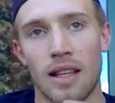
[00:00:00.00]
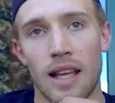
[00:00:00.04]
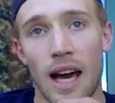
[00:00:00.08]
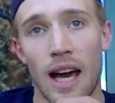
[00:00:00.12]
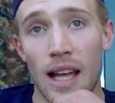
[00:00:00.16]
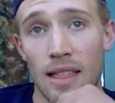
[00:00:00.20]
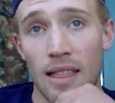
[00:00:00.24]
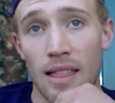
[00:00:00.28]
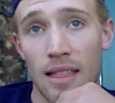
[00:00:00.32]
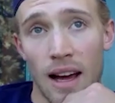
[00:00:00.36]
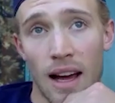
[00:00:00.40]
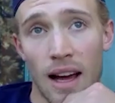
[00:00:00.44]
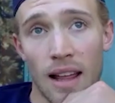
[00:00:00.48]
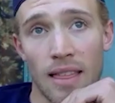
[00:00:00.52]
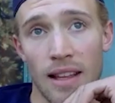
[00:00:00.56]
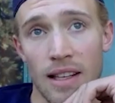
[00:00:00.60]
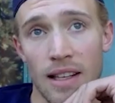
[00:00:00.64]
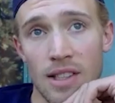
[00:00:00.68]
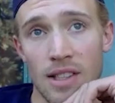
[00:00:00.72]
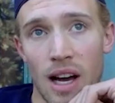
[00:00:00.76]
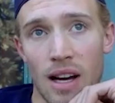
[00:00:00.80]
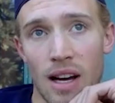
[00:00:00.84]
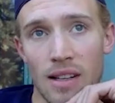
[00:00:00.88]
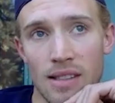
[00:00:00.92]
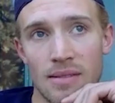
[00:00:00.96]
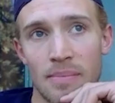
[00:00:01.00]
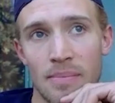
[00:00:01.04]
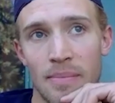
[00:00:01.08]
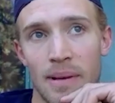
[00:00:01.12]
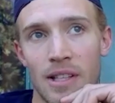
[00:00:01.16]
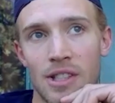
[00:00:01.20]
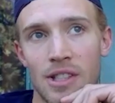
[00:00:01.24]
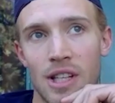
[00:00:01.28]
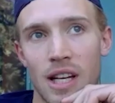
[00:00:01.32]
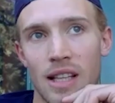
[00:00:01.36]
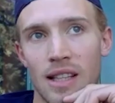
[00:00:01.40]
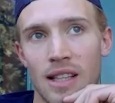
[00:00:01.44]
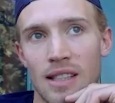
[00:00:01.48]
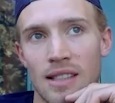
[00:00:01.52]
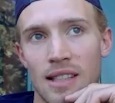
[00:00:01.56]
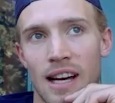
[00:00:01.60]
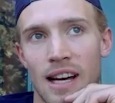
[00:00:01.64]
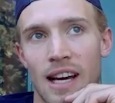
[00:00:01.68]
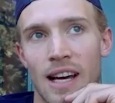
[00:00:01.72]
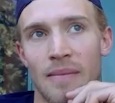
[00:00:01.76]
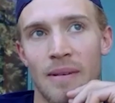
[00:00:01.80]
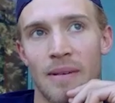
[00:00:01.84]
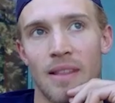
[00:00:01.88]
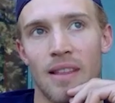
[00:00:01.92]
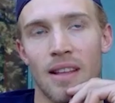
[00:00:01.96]
Yeah, I think so. I was in midget at the
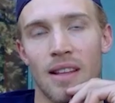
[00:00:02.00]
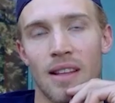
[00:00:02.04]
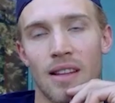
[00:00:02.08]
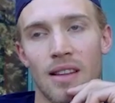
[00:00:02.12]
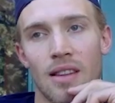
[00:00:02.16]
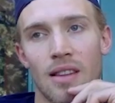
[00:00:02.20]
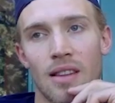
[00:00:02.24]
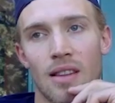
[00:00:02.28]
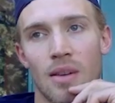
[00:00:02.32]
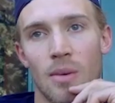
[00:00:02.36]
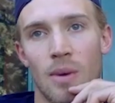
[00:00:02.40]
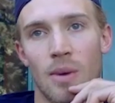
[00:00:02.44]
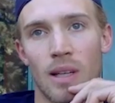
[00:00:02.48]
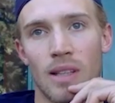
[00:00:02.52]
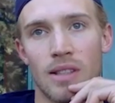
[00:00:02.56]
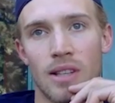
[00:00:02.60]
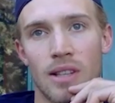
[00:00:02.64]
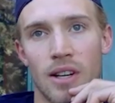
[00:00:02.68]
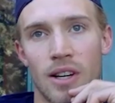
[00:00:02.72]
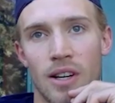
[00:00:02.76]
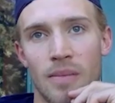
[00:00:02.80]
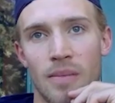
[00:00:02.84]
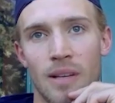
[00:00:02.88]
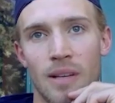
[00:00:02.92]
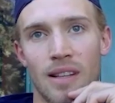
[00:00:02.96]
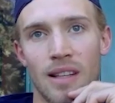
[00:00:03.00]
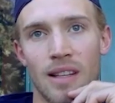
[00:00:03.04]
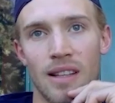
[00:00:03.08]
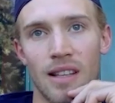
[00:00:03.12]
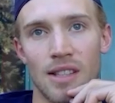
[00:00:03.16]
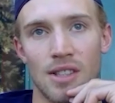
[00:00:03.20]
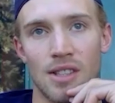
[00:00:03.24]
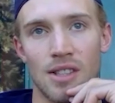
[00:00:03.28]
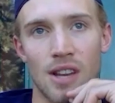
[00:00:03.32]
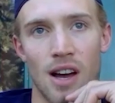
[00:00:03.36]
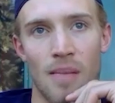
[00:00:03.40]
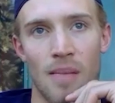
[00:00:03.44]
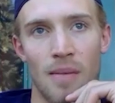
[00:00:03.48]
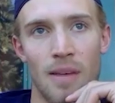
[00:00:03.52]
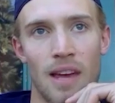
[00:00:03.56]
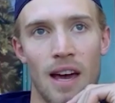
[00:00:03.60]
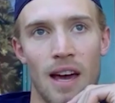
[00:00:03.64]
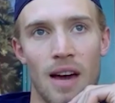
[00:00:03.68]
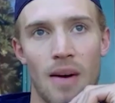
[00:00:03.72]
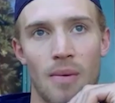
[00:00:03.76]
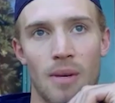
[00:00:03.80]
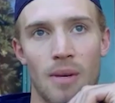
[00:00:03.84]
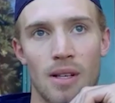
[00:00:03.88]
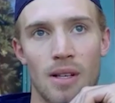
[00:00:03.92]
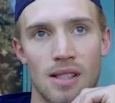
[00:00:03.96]
time. I think the one tournament that they saw me
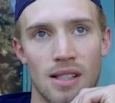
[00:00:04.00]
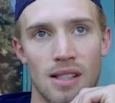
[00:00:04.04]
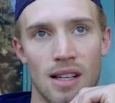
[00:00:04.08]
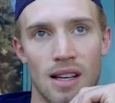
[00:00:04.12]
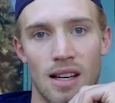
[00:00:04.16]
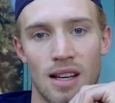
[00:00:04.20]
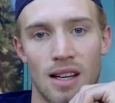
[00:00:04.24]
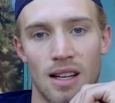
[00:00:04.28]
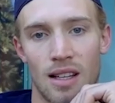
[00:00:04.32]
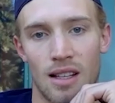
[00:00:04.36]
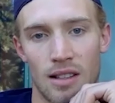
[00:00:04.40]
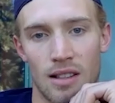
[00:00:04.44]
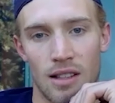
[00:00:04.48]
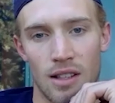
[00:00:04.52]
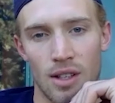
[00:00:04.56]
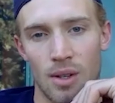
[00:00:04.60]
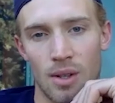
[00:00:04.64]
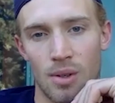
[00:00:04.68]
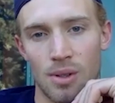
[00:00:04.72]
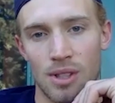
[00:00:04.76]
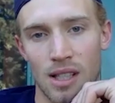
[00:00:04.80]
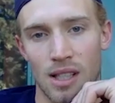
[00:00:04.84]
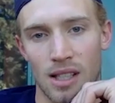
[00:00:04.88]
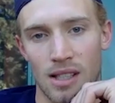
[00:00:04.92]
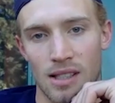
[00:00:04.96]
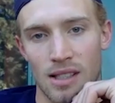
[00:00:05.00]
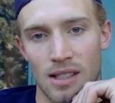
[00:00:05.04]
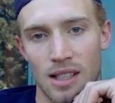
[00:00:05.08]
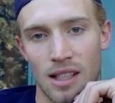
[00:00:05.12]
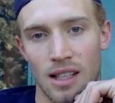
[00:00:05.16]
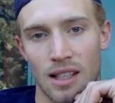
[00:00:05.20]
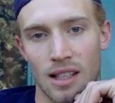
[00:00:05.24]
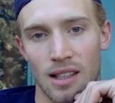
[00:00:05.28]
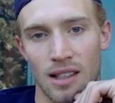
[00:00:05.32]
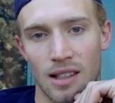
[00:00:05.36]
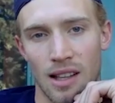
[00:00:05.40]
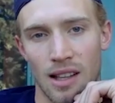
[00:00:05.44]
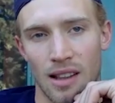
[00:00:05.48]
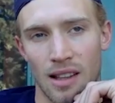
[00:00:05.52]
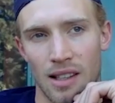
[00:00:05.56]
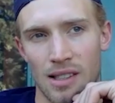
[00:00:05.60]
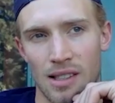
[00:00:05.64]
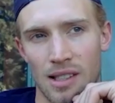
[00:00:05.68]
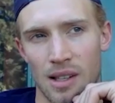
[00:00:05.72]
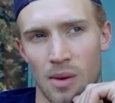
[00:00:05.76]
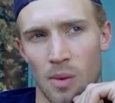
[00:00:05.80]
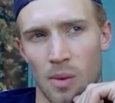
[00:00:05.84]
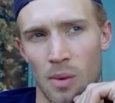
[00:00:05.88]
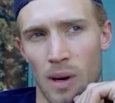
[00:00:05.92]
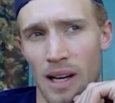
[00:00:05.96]
at was the U16. I think
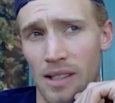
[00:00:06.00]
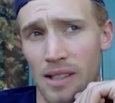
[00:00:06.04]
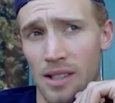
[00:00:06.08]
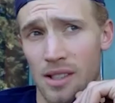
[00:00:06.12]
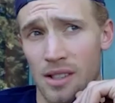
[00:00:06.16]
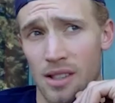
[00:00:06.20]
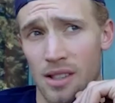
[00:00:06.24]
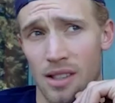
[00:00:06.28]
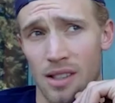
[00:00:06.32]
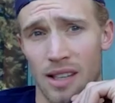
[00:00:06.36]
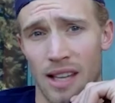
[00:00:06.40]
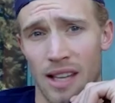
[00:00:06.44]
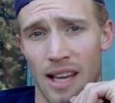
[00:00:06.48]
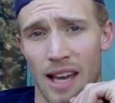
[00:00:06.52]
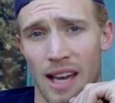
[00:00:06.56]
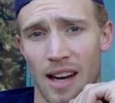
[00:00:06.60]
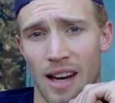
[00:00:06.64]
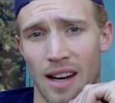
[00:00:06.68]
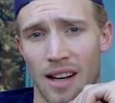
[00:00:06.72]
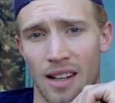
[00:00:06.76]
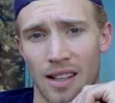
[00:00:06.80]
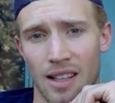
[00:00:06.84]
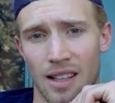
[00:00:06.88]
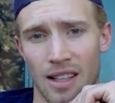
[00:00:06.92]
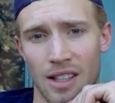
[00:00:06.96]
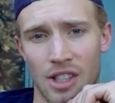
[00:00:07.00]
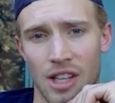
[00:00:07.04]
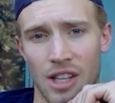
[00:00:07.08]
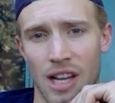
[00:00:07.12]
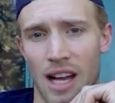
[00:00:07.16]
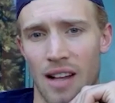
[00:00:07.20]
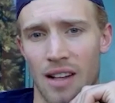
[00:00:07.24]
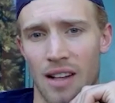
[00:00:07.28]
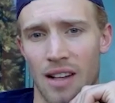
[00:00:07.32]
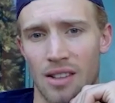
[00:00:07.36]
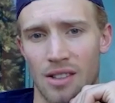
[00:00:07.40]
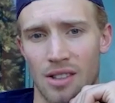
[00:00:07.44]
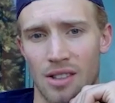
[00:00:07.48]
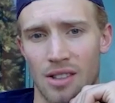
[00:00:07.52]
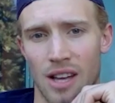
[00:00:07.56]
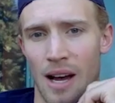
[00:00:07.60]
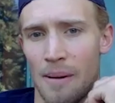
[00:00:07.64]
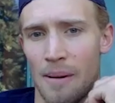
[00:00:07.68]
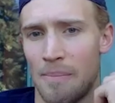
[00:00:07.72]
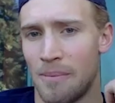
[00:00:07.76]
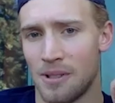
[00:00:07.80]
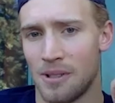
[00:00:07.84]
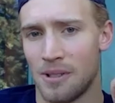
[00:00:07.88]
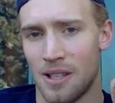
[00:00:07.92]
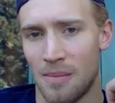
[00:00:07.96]
it's like Western Canada, like Challenge
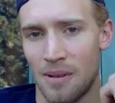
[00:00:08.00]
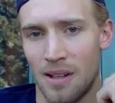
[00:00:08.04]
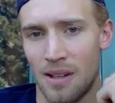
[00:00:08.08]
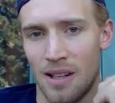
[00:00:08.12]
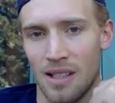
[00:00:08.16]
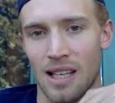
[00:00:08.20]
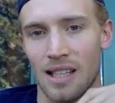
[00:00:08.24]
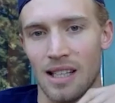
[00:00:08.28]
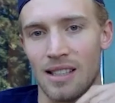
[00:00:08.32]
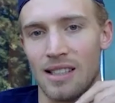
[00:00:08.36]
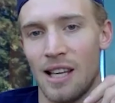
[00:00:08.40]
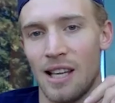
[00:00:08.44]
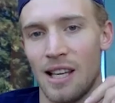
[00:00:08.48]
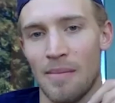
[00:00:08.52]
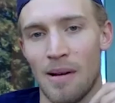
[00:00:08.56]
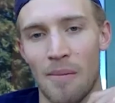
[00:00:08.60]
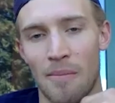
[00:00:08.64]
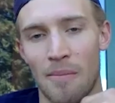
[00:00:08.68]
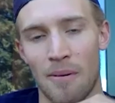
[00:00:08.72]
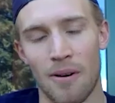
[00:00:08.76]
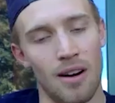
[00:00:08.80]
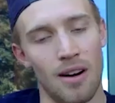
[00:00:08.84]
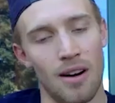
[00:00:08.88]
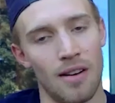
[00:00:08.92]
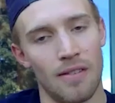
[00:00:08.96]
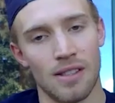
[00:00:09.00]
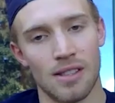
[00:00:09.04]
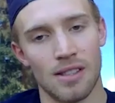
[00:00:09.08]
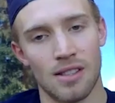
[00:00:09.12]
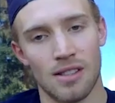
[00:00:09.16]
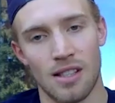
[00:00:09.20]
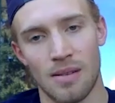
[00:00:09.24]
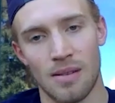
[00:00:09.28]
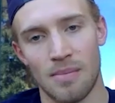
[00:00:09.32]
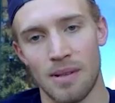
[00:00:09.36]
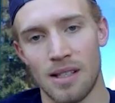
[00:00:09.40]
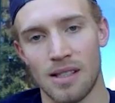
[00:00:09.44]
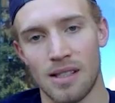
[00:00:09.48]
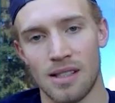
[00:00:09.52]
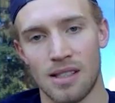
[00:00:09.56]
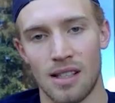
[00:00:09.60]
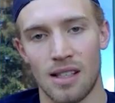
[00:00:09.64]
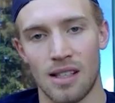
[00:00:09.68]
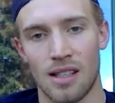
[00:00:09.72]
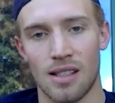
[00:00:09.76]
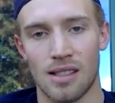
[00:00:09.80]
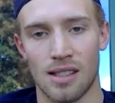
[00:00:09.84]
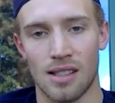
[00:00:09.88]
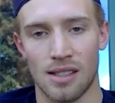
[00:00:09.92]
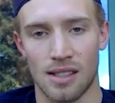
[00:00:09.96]
Cup or something. It's like Team Alberta versus Team
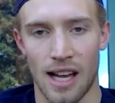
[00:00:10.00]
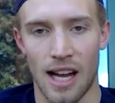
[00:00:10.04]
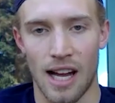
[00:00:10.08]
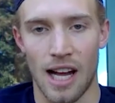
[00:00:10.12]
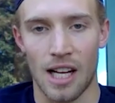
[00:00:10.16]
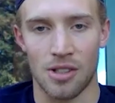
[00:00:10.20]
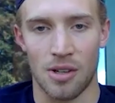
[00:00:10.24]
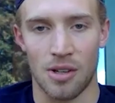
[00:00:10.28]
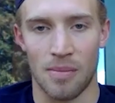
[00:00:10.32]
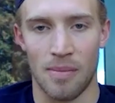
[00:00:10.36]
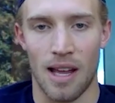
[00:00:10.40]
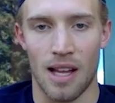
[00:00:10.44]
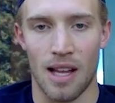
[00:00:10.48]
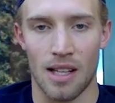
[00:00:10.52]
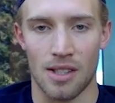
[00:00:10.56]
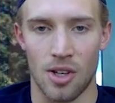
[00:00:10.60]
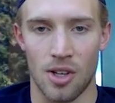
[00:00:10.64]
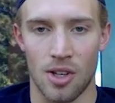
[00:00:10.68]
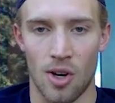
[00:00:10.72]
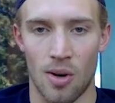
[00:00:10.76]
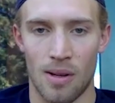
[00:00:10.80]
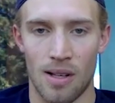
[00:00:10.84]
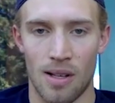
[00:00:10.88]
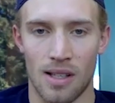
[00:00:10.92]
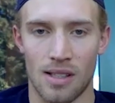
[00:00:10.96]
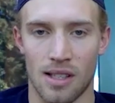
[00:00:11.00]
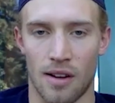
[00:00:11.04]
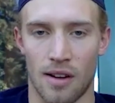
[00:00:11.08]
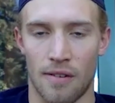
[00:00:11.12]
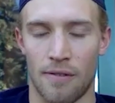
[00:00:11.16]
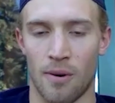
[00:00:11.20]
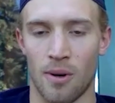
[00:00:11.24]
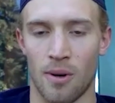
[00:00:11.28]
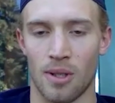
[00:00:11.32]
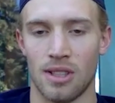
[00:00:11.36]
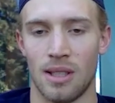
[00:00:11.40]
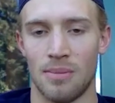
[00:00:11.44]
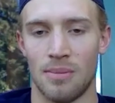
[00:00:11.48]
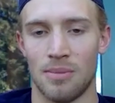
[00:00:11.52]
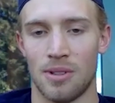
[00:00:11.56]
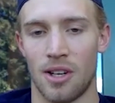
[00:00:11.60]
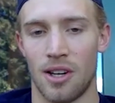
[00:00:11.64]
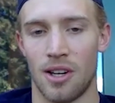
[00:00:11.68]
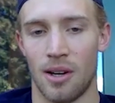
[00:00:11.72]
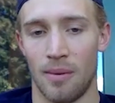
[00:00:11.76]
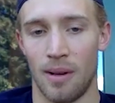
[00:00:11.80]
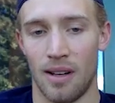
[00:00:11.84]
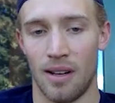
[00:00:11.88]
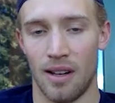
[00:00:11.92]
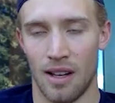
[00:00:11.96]
BC, Saskatchewan, Manitoba. It's like a 14
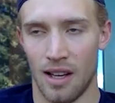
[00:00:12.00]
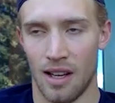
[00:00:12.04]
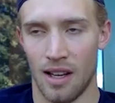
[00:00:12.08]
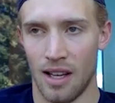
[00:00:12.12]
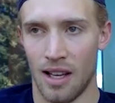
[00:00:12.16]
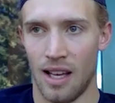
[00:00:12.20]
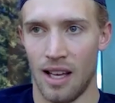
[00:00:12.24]
tournament.